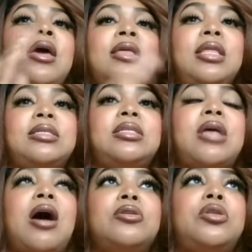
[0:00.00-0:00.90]
This
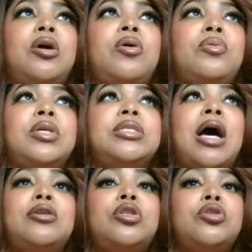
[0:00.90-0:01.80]

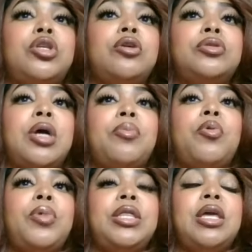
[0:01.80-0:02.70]
also shows up when
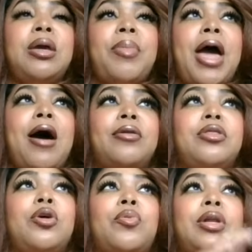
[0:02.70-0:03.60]
we think about
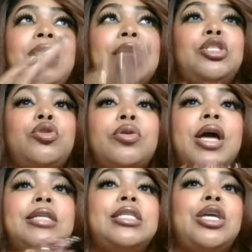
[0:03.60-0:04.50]
the relational
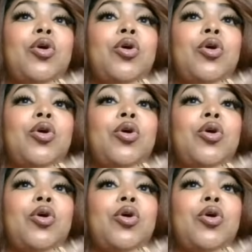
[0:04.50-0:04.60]
content